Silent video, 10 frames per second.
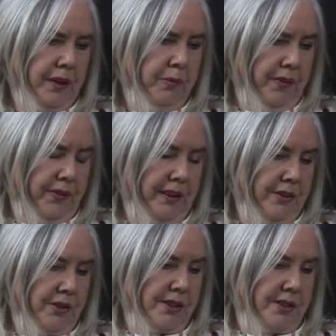with the
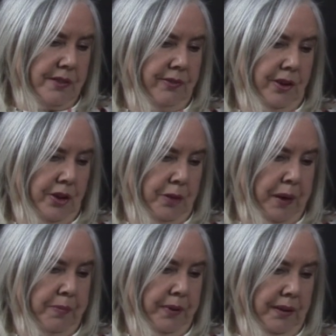interests of other
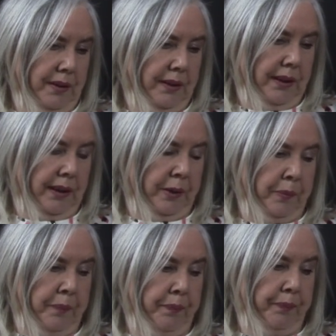people,
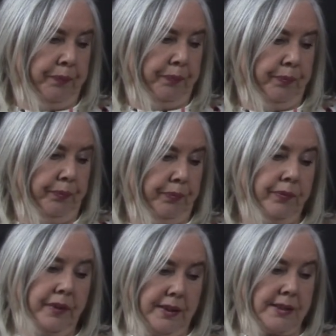um,
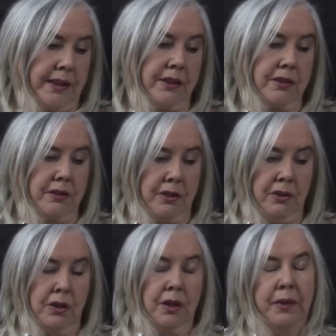they decided to
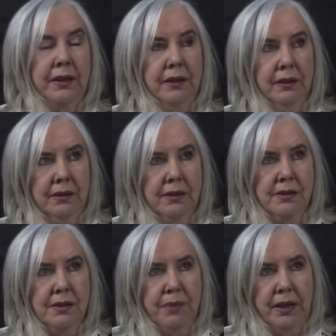call a meeting in
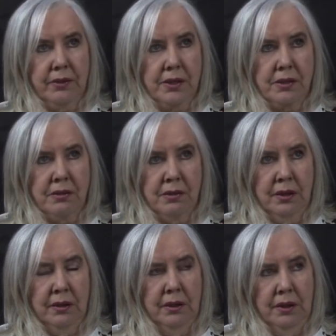St Patrick's
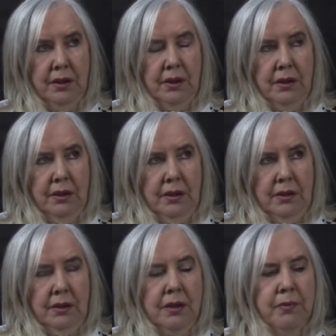Hall.
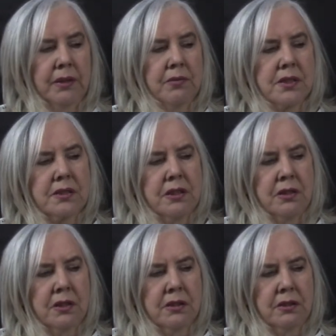Now, the meeting was
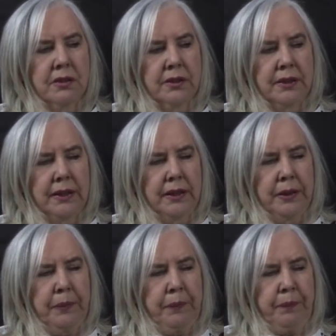called on
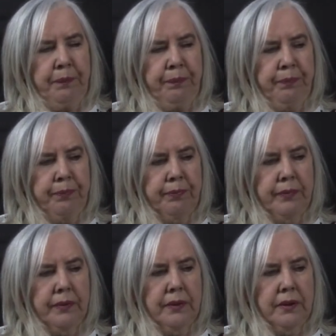um,
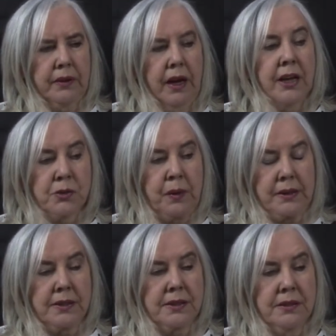Ash
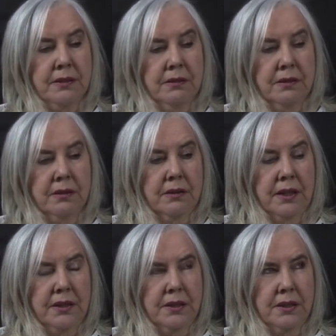Wednesday in
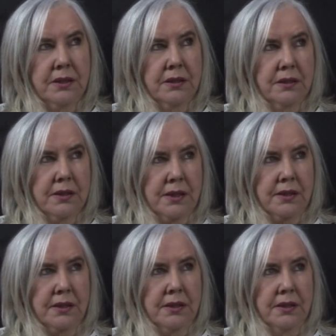
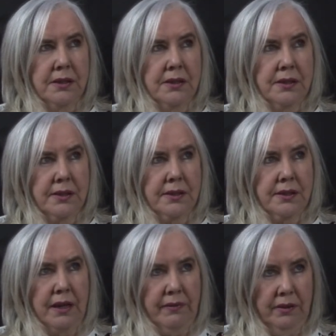
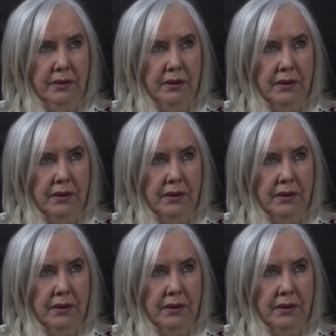1967,